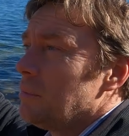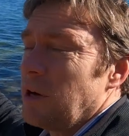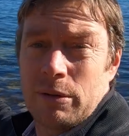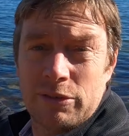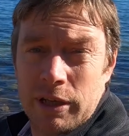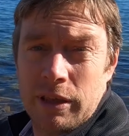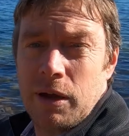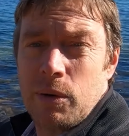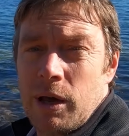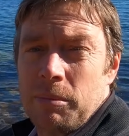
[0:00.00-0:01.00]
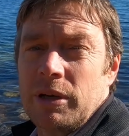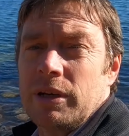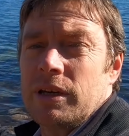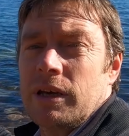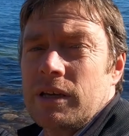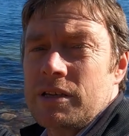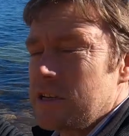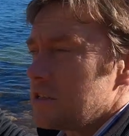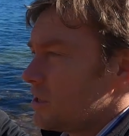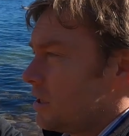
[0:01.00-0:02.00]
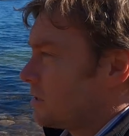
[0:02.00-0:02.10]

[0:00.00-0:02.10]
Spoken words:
but hopefully that will happen at sunset.